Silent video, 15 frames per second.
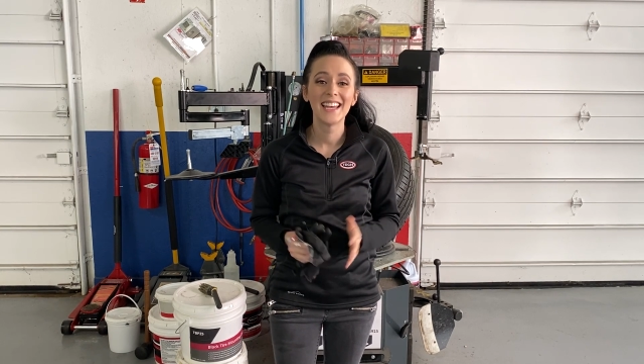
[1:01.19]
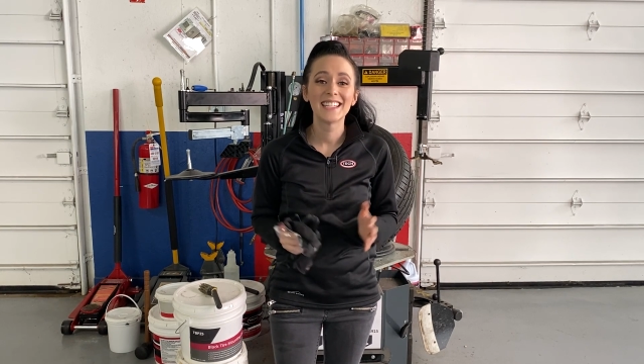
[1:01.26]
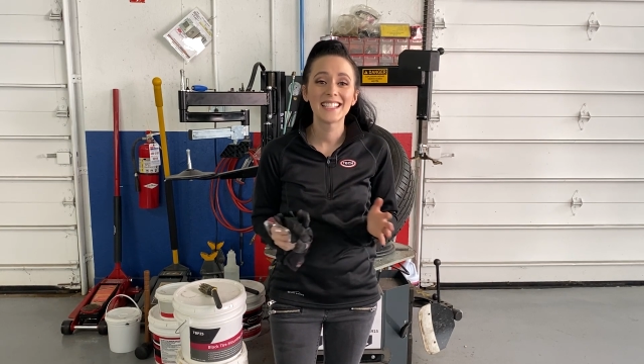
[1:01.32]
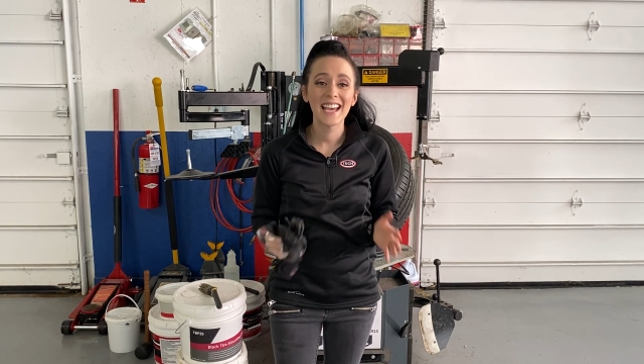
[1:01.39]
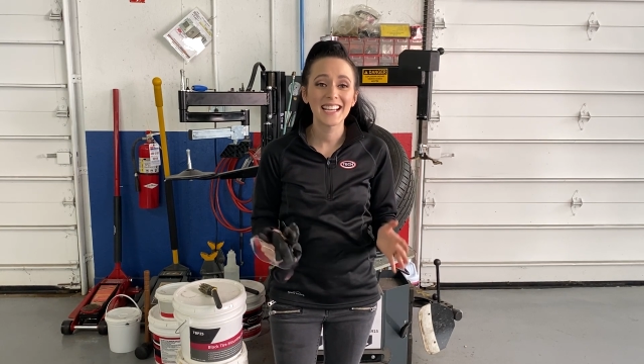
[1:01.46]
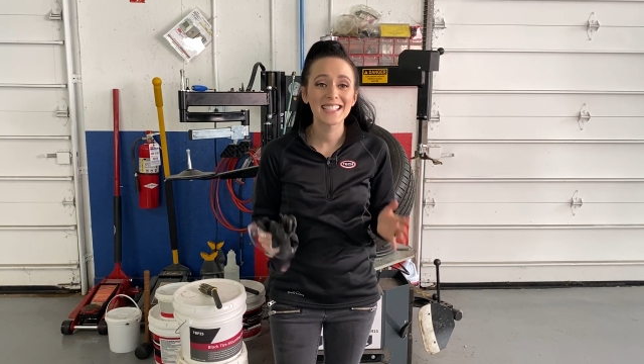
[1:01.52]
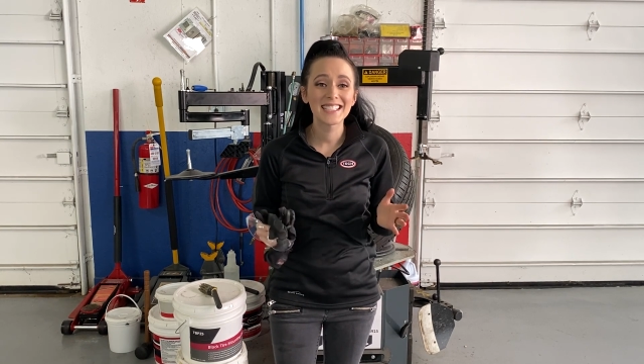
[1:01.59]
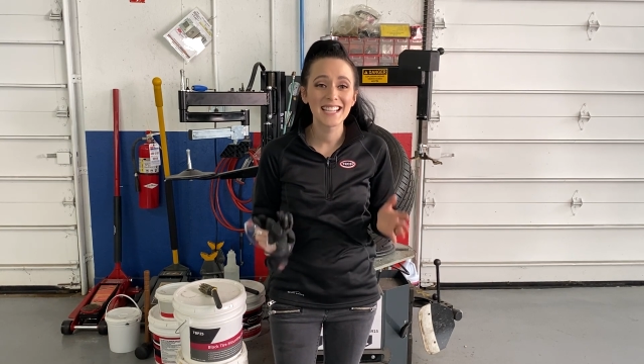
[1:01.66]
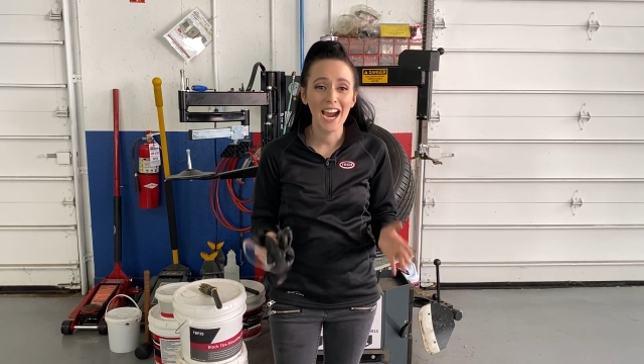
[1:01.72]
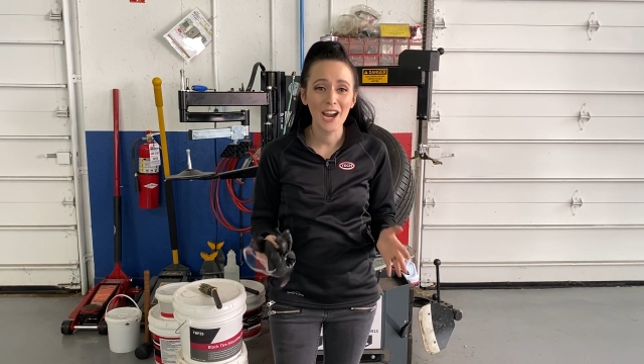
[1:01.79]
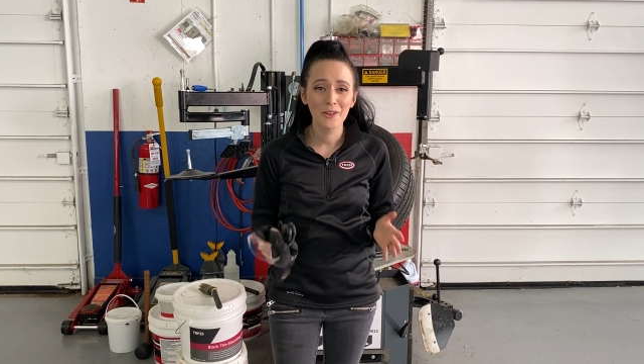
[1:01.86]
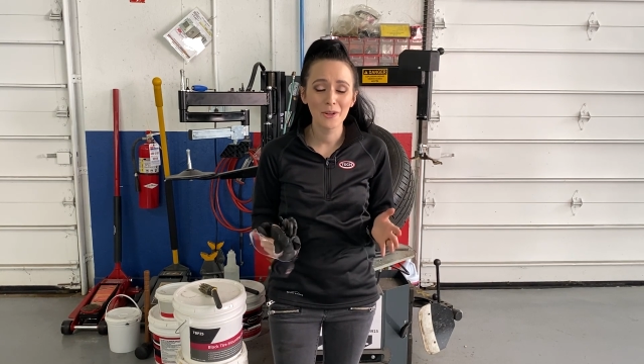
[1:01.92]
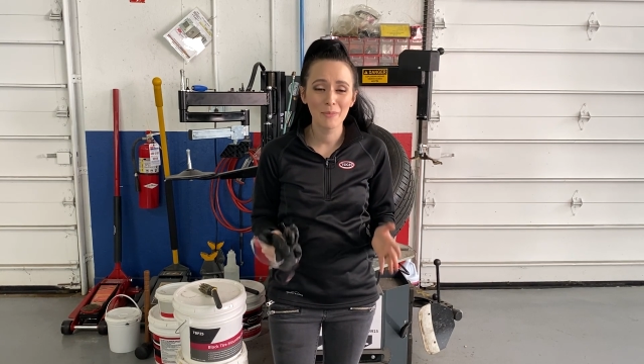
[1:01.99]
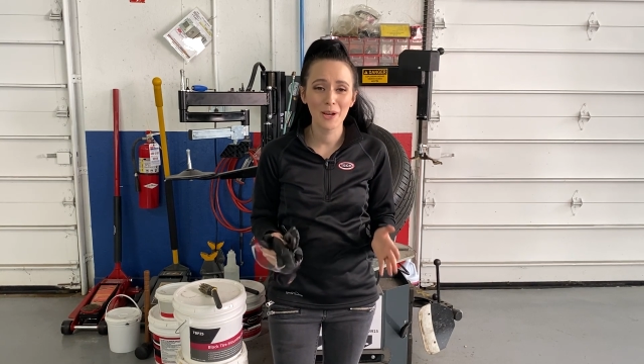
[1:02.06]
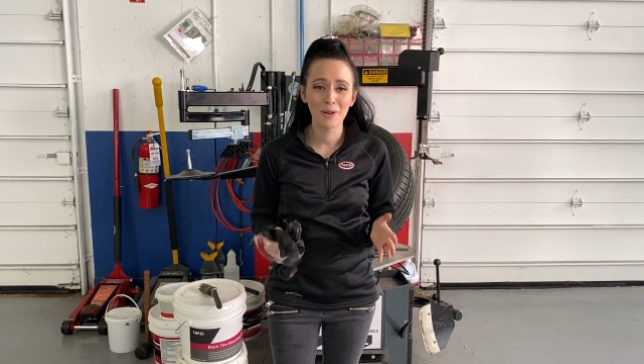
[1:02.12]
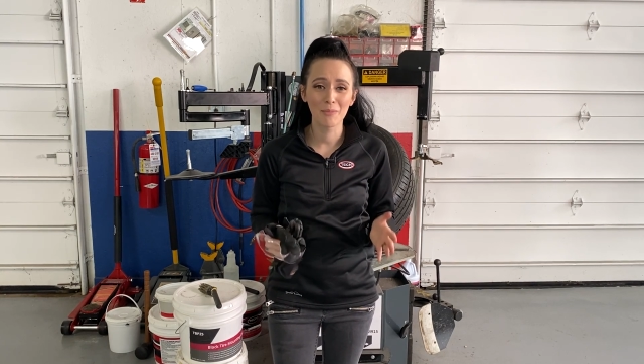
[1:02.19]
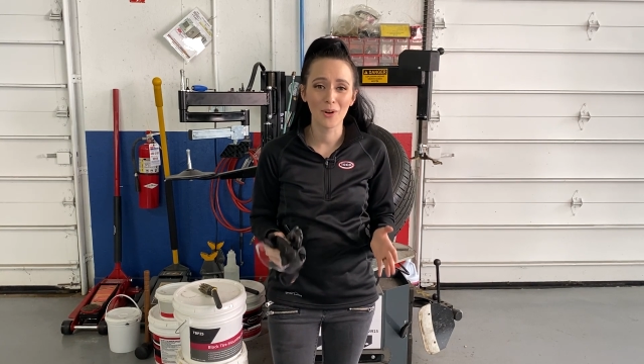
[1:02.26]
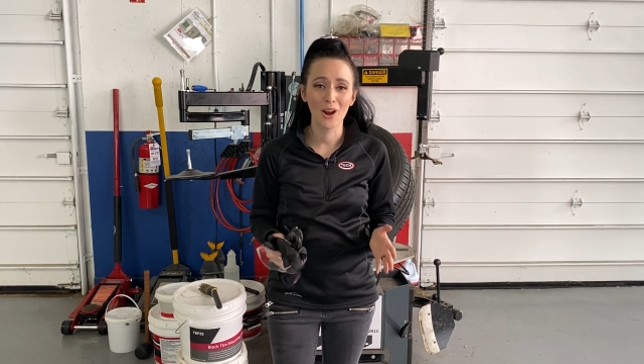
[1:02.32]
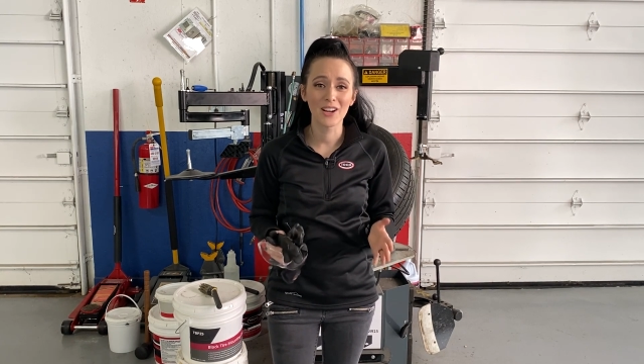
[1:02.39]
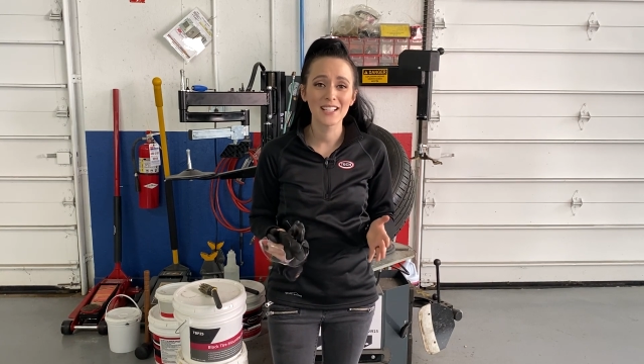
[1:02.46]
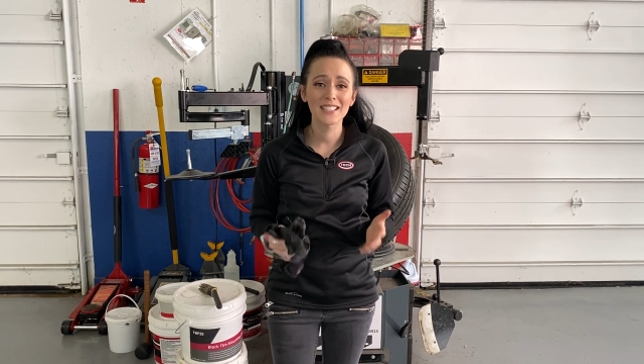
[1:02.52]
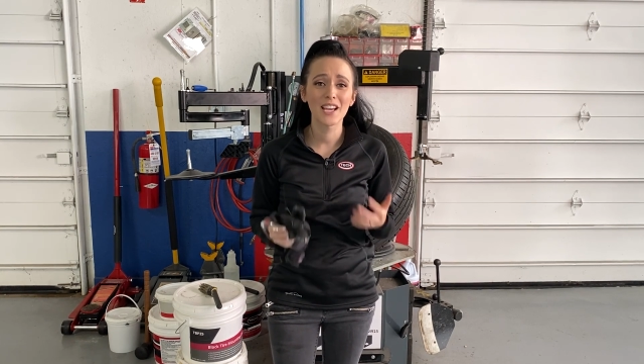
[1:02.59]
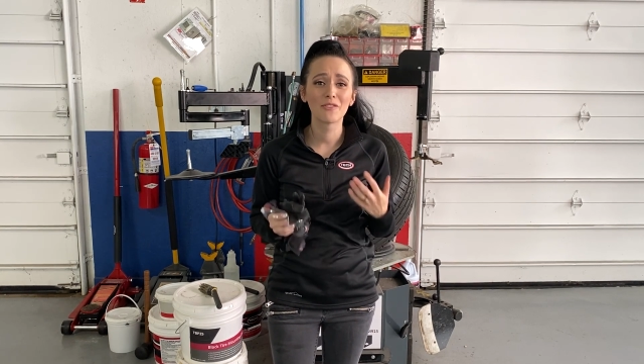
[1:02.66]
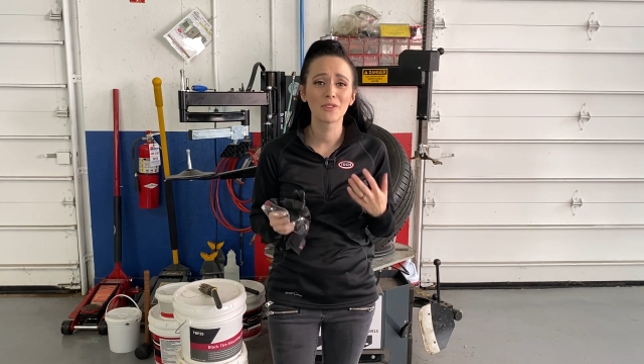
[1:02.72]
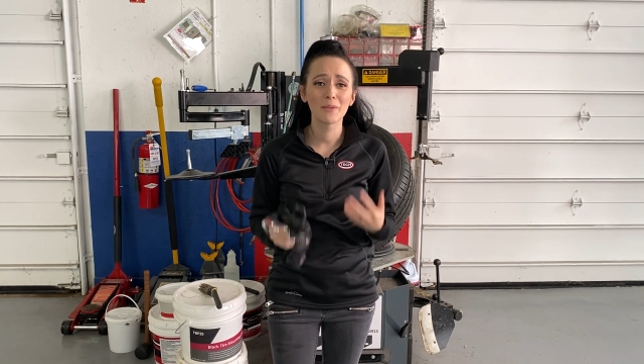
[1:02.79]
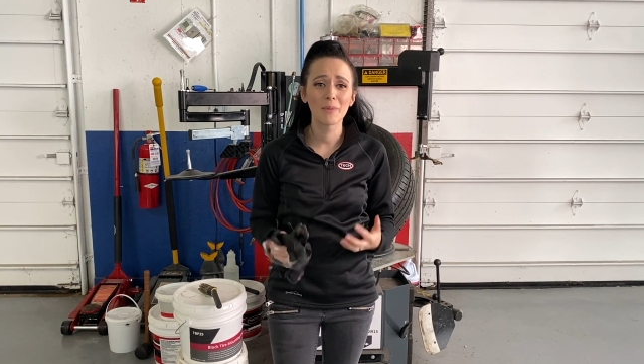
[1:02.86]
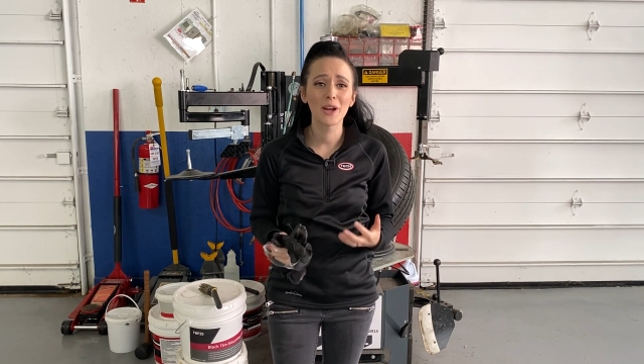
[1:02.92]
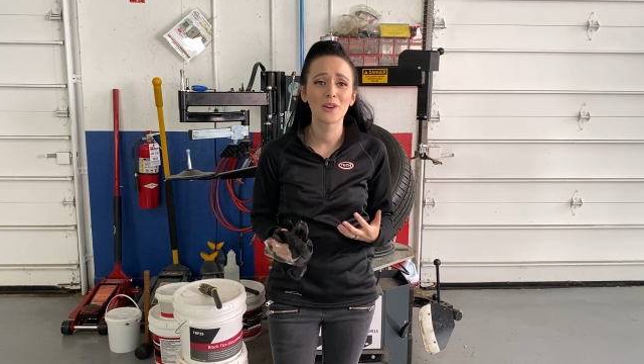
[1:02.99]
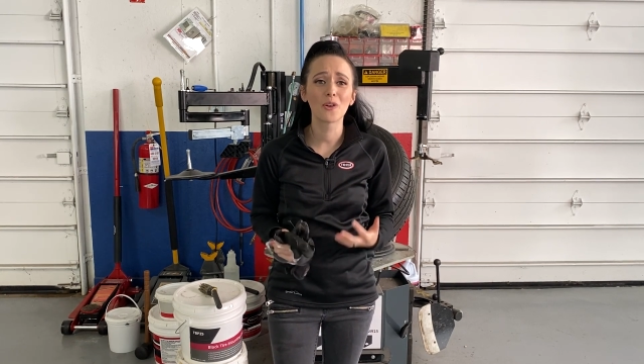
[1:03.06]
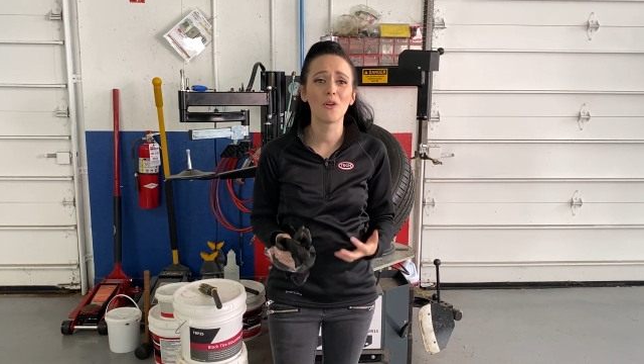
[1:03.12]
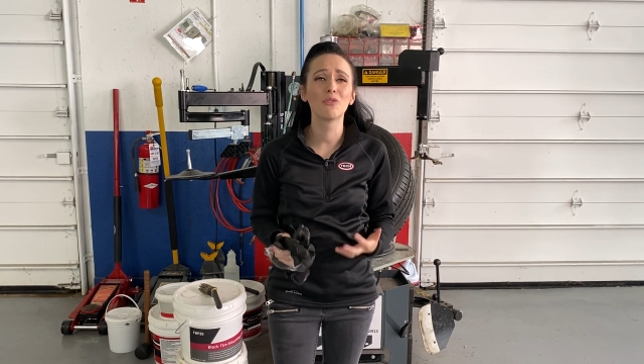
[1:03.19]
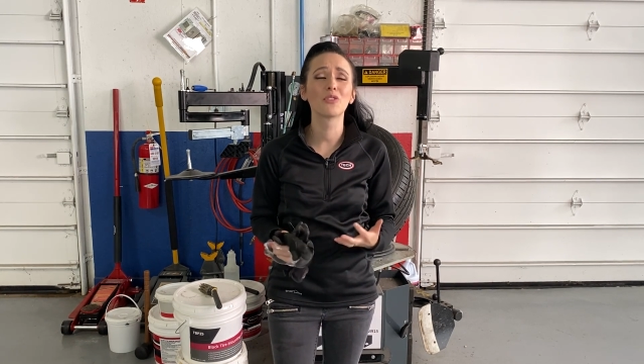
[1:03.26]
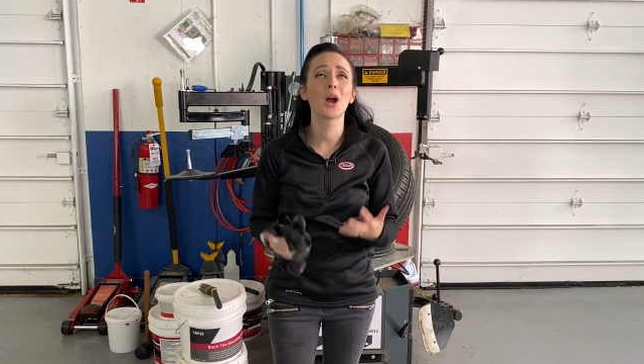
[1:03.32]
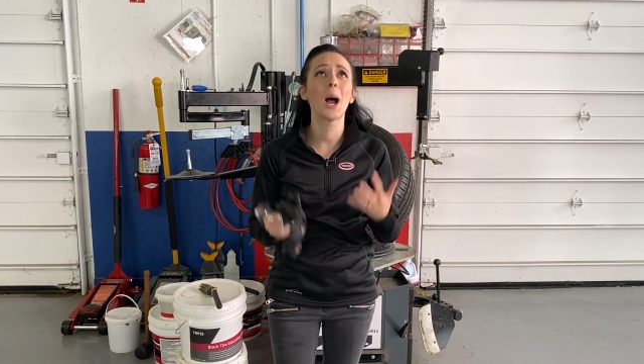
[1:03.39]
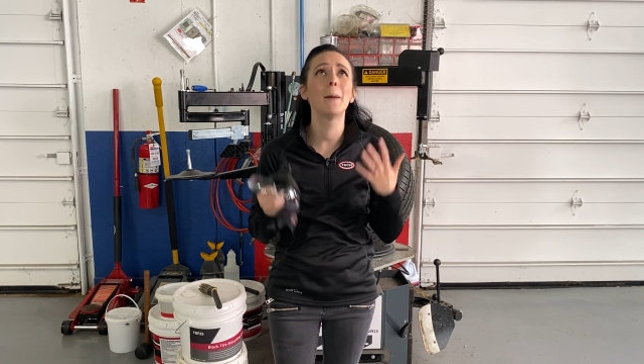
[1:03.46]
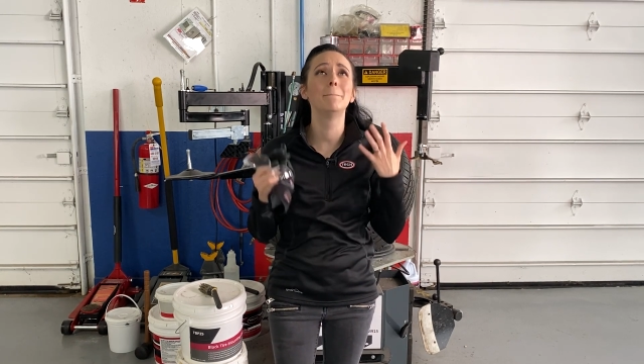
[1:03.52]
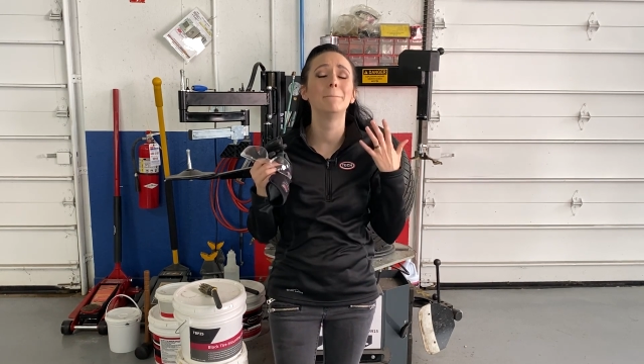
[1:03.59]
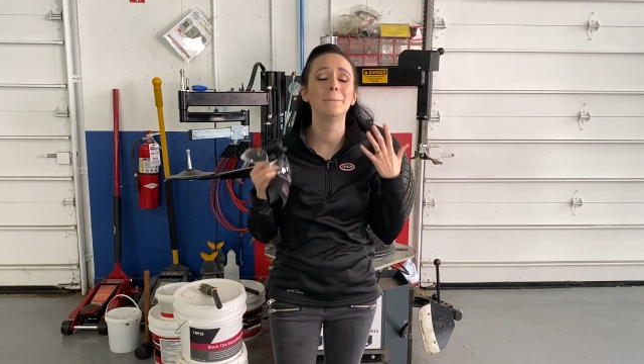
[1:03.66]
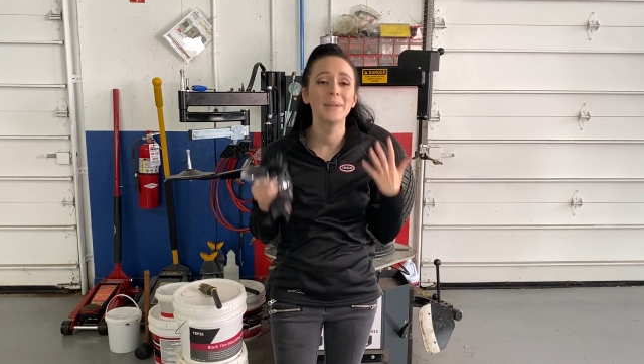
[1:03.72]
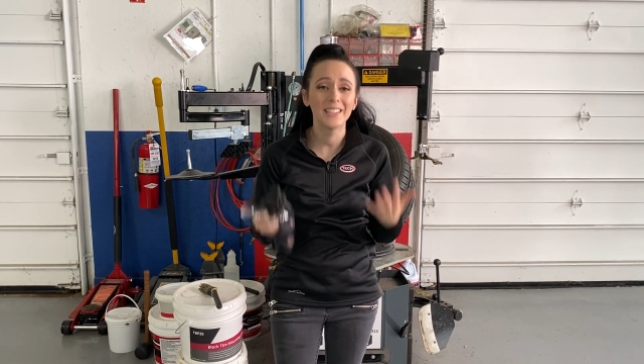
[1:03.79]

Tech's tire repair products have repaired over 1